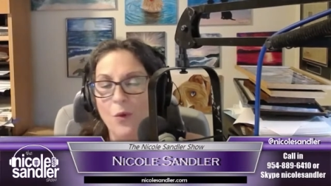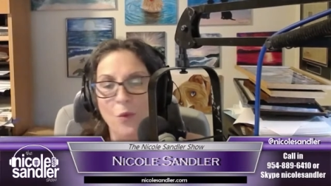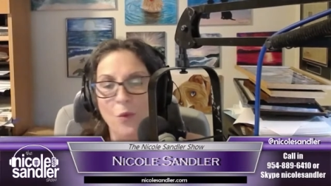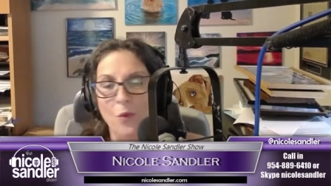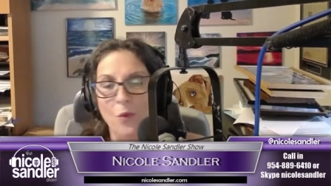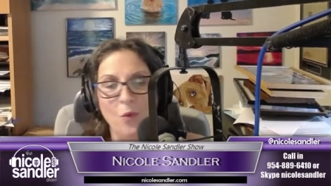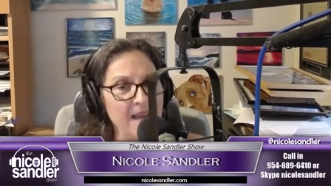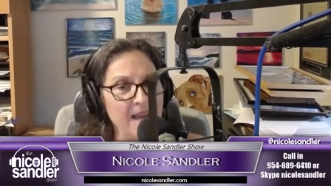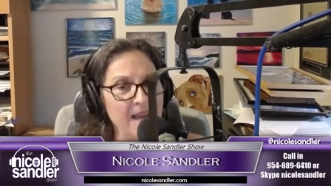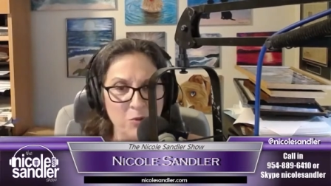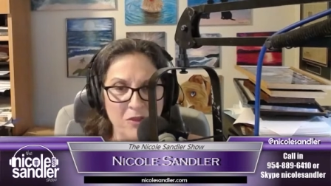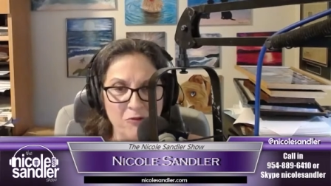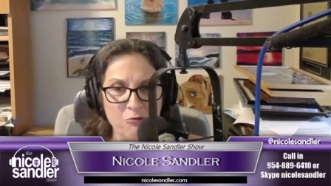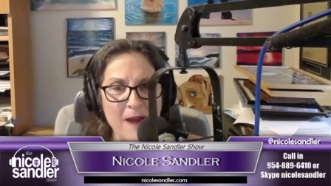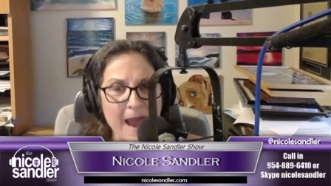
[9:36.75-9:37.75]
went ahead
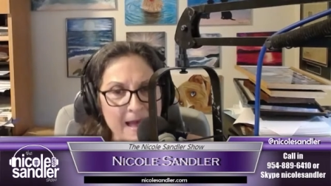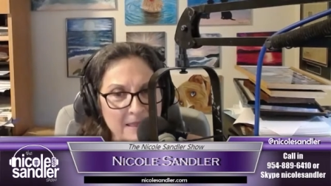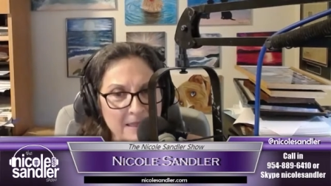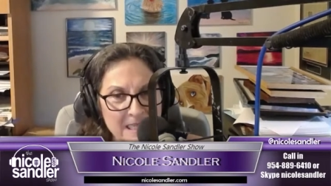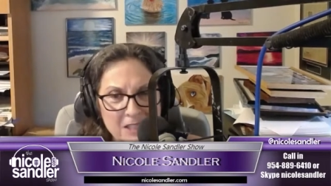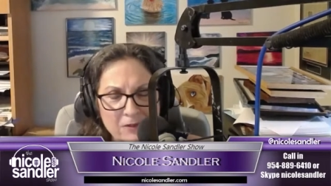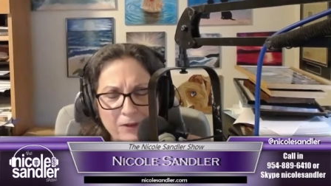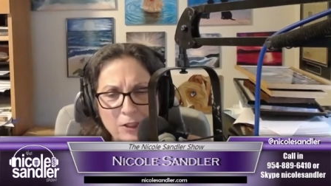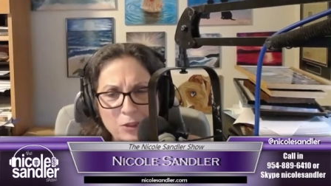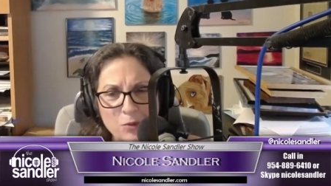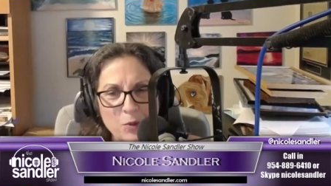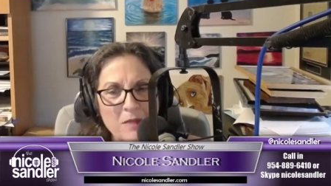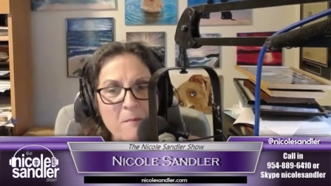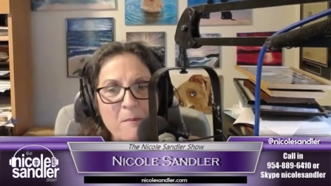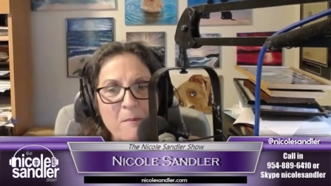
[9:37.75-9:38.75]
with rallies filled
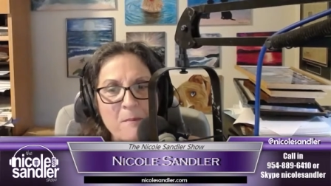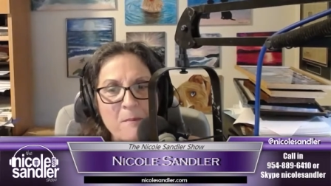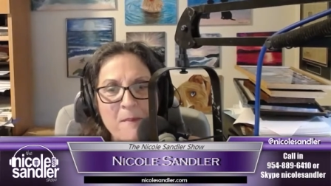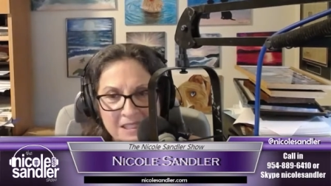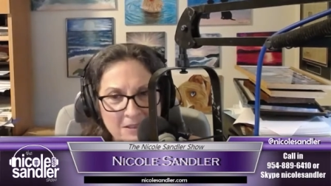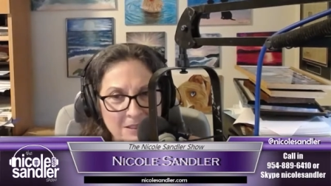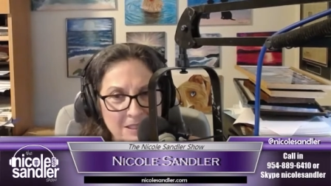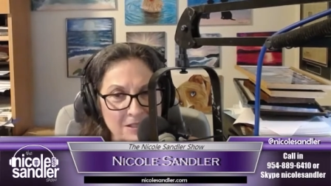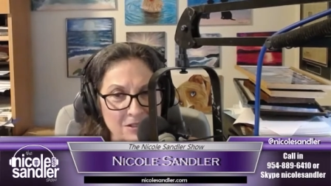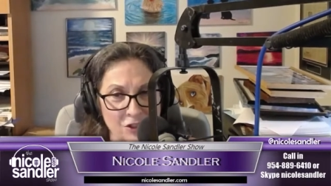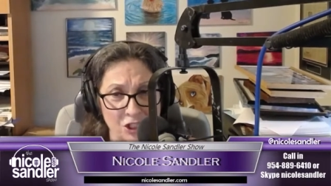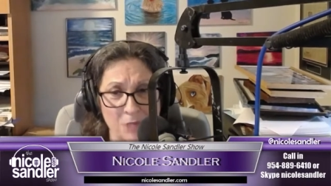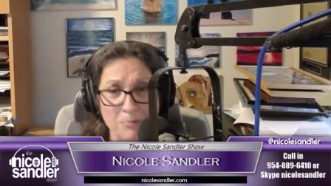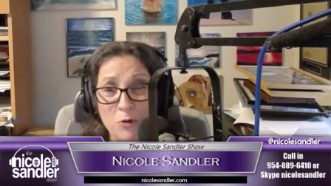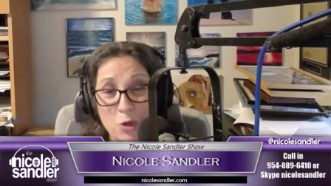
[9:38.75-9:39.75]
with maskless
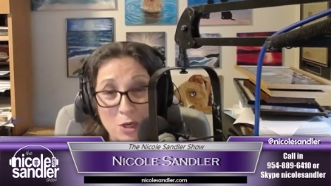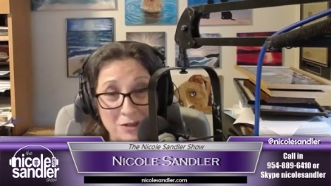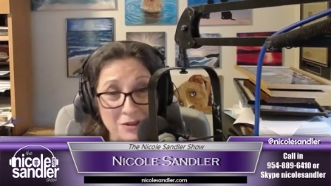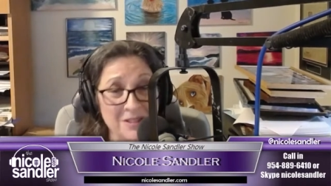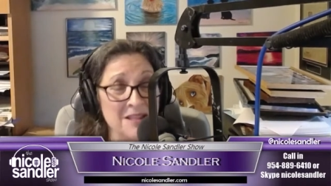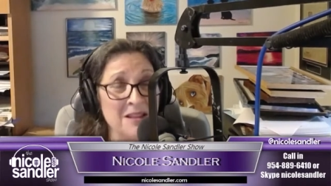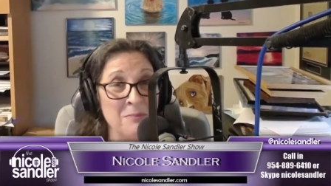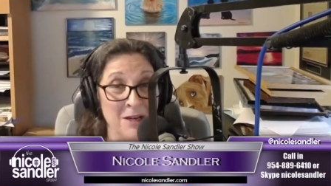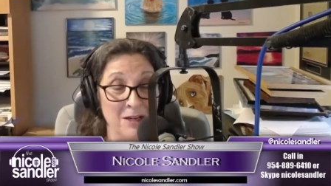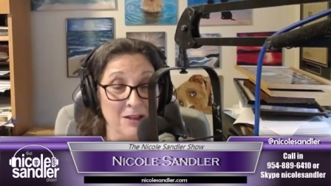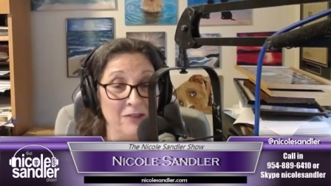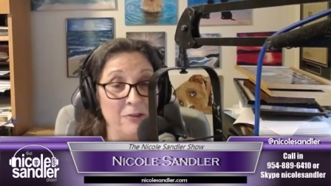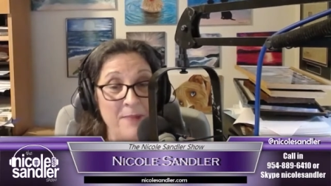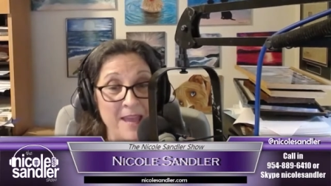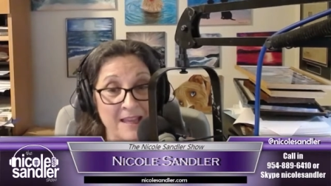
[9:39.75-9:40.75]
supporters in the
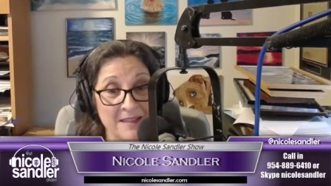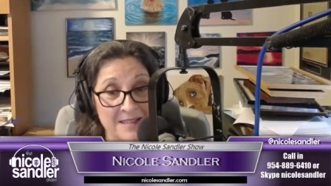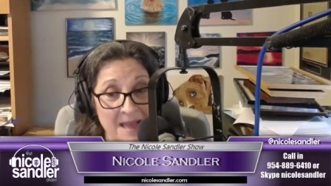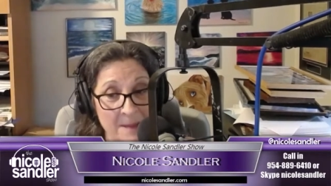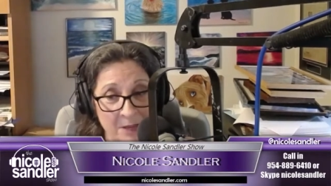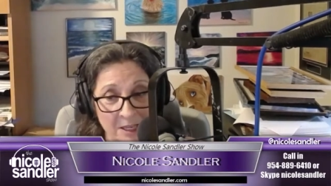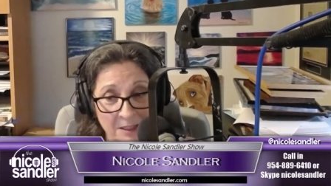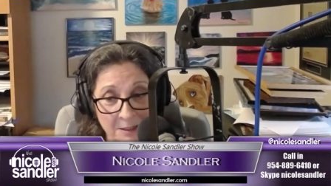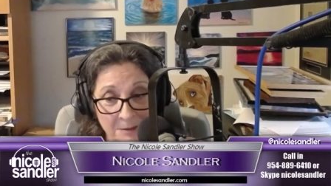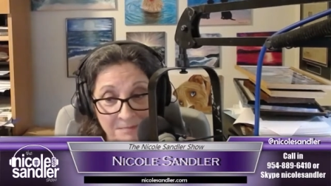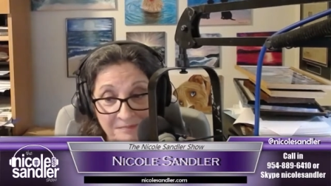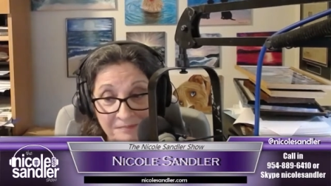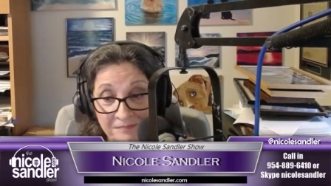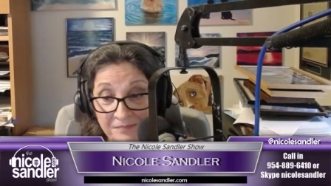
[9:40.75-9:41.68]
middle of a pandemic